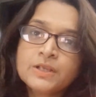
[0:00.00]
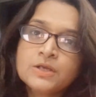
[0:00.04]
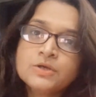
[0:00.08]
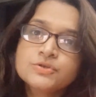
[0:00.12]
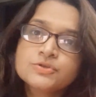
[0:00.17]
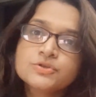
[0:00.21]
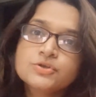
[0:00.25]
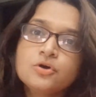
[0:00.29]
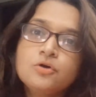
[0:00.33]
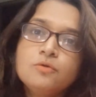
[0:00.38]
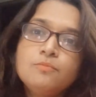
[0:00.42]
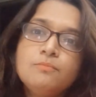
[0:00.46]

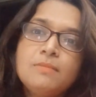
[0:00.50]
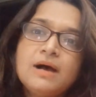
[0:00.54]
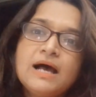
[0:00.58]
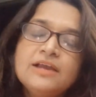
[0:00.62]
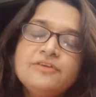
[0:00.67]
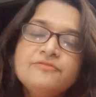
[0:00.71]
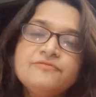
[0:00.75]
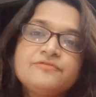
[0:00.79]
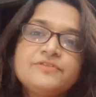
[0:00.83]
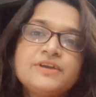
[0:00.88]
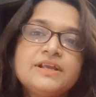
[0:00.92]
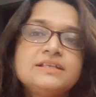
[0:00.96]
So my
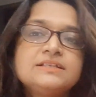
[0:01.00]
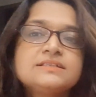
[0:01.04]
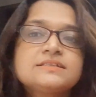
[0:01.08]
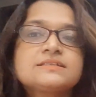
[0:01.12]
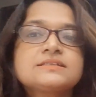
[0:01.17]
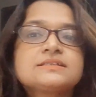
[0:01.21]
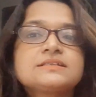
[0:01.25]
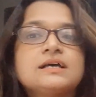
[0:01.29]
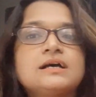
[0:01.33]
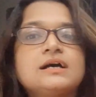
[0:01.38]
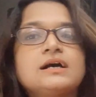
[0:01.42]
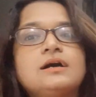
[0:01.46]

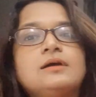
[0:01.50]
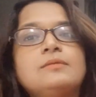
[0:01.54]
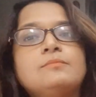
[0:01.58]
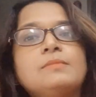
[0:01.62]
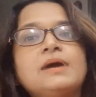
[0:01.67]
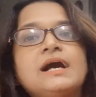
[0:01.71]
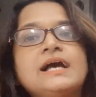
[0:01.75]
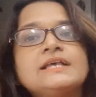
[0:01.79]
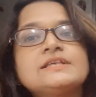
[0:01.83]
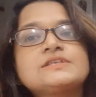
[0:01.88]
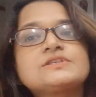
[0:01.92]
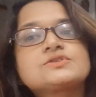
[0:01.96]
friends,
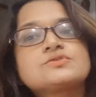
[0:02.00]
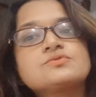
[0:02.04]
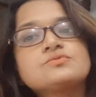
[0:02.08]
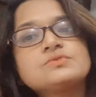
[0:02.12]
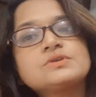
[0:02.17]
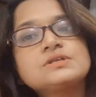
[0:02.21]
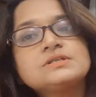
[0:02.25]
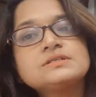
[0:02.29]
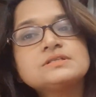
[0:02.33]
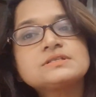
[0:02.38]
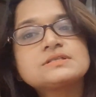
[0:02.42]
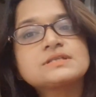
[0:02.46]
my
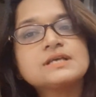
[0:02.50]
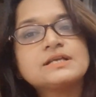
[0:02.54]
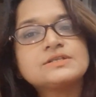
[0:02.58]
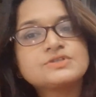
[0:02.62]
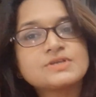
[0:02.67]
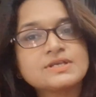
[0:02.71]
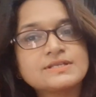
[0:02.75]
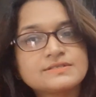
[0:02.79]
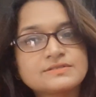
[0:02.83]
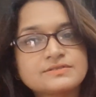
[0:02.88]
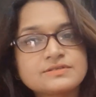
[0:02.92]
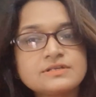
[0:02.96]
students
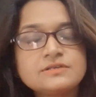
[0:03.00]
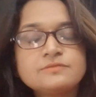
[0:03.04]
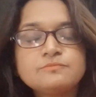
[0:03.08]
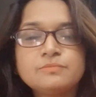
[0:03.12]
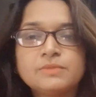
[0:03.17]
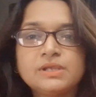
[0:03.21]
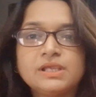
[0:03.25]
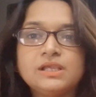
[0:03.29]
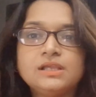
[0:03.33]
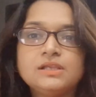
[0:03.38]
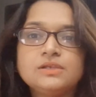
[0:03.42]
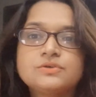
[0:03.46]
suggested
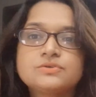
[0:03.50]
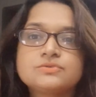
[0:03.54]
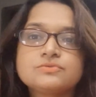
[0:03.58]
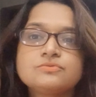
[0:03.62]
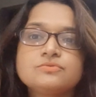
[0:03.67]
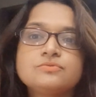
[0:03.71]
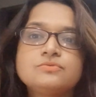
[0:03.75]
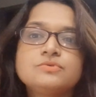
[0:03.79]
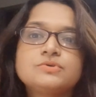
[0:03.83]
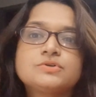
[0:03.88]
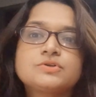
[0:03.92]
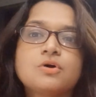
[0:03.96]
me
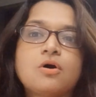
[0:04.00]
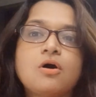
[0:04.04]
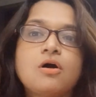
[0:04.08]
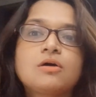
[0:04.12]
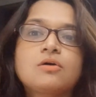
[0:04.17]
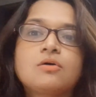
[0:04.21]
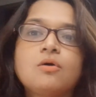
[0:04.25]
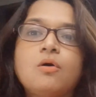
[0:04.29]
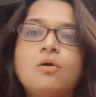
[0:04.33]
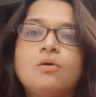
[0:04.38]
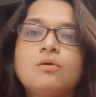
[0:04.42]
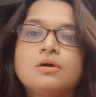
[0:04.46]
to
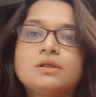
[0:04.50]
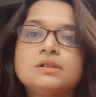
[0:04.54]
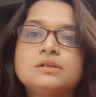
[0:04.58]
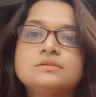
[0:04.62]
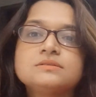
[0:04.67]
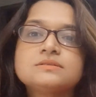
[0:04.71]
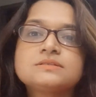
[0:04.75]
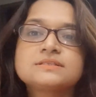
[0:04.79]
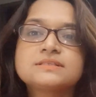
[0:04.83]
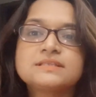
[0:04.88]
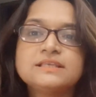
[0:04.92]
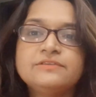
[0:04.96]
talk on
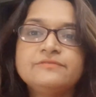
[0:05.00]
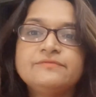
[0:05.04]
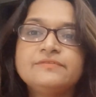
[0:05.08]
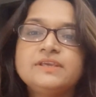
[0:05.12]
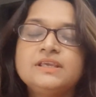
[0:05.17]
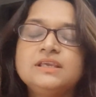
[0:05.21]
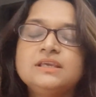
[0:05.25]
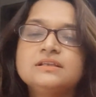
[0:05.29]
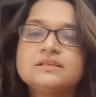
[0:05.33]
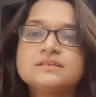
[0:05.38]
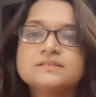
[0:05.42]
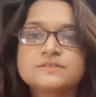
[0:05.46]

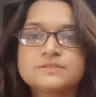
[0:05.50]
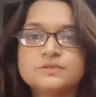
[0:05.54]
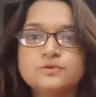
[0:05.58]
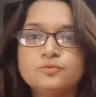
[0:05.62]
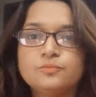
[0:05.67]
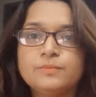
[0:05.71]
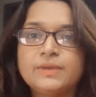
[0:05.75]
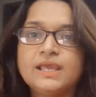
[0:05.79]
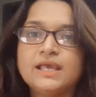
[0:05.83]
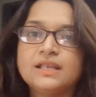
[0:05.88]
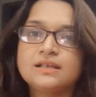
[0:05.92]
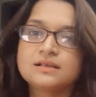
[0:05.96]
CV,
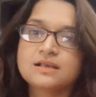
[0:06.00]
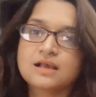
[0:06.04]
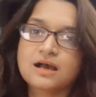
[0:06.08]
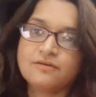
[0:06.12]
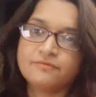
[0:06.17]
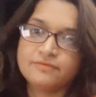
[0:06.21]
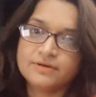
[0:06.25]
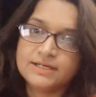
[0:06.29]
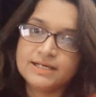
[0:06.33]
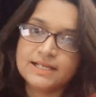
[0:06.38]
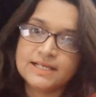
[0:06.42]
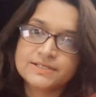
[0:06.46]
resume, and
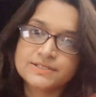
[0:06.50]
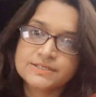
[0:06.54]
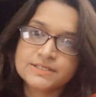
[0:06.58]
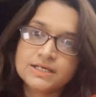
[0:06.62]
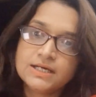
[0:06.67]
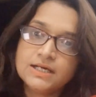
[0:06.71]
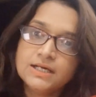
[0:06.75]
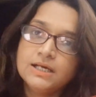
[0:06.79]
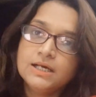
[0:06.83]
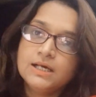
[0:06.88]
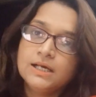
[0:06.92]
cover letter.